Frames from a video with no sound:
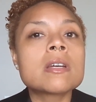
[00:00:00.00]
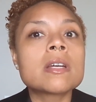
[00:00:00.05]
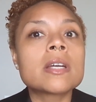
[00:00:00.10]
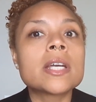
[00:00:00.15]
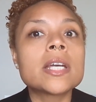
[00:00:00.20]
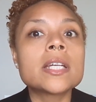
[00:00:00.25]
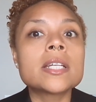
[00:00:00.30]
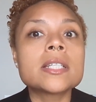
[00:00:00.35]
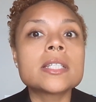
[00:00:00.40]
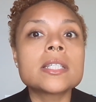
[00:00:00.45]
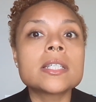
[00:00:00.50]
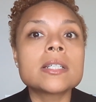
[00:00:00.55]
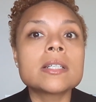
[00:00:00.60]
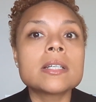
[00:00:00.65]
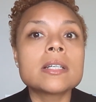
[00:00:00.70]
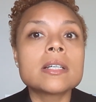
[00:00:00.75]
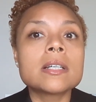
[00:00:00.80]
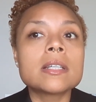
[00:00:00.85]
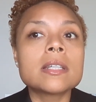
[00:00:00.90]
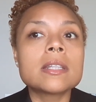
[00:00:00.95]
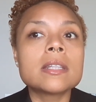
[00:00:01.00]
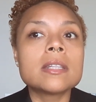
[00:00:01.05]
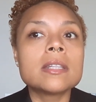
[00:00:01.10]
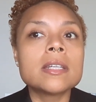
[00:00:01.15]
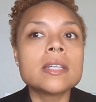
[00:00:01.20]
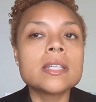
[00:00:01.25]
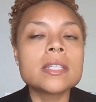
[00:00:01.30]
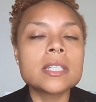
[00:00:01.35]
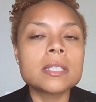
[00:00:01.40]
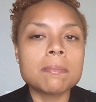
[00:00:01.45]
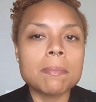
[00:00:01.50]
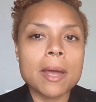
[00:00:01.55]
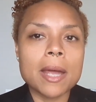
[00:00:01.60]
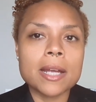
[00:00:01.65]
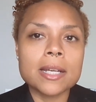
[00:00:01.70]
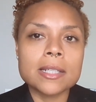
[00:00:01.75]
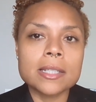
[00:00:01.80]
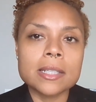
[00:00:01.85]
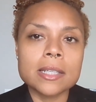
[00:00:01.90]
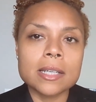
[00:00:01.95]
getting to this
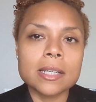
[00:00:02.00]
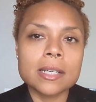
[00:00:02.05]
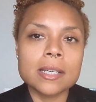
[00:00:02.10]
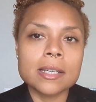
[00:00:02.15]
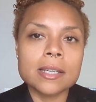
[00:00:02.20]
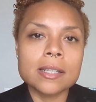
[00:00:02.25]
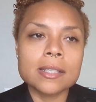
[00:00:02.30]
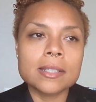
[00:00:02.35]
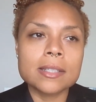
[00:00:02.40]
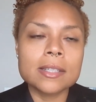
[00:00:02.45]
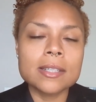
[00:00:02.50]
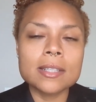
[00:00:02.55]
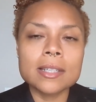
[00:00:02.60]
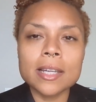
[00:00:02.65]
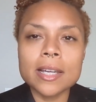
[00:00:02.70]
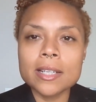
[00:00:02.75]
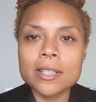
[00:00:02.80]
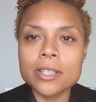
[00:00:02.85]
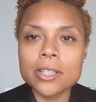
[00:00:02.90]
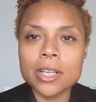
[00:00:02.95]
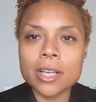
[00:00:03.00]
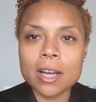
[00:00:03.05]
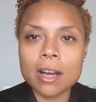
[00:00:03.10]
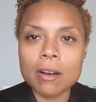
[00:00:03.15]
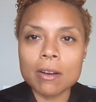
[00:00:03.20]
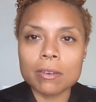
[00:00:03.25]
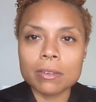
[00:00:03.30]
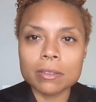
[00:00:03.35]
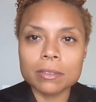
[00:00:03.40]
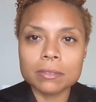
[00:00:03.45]
space is just letting shit go.